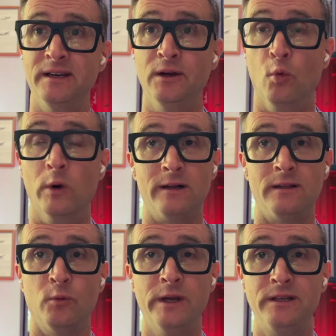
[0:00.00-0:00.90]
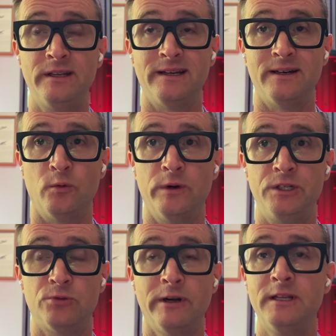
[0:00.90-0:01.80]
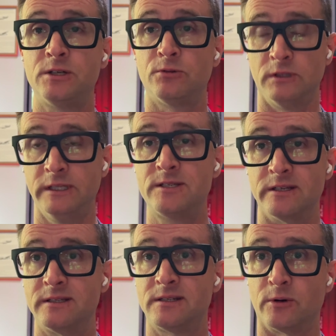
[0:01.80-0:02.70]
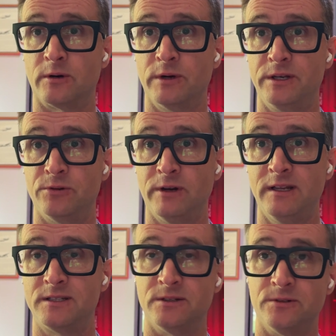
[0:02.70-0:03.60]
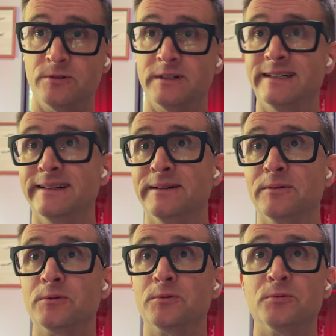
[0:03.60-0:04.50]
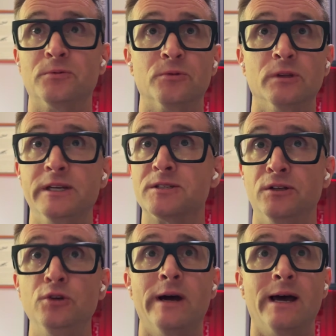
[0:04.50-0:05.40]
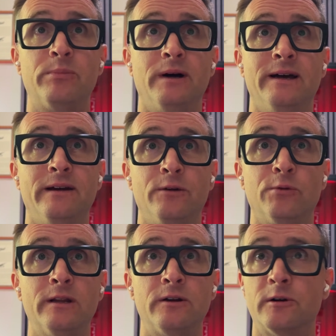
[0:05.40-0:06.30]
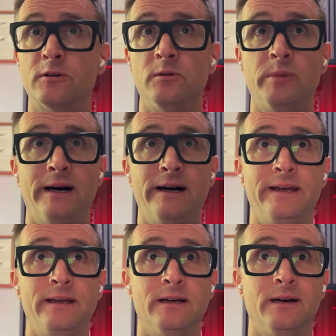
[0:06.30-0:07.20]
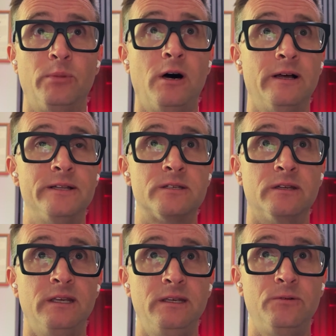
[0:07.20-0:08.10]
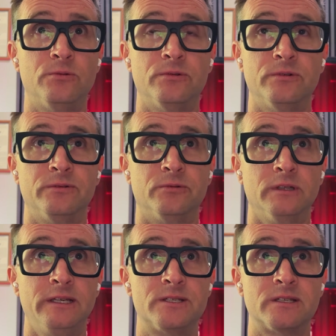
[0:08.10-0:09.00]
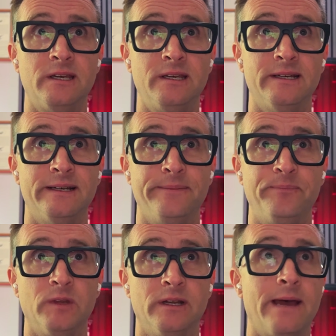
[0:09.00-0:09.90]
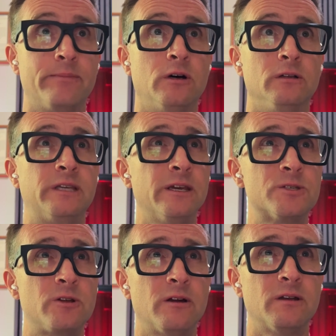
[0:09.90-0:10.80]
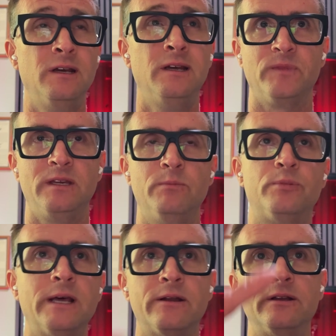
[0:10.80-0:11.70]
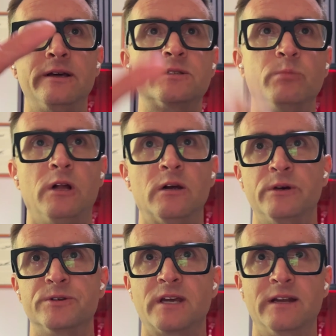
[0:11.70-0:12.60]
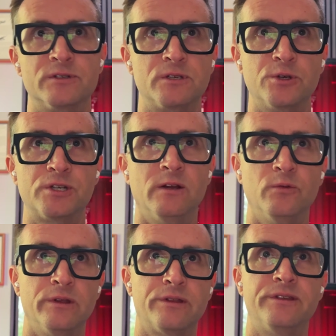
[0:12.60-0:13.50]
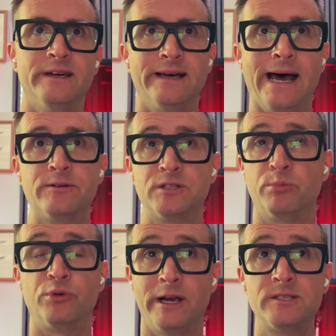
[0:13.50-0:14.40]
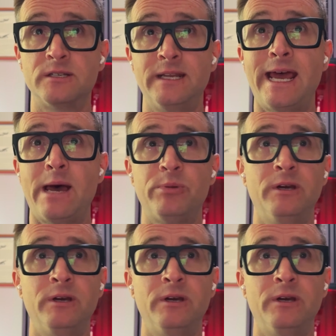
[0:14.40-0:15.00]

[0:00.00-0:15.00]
Well, when you're ready to release it, or when you're ready to release a new app, I read an article by Paul Hudson. He released an app called Kickstart. He put out a nice blog post kind of associated with how to price an app.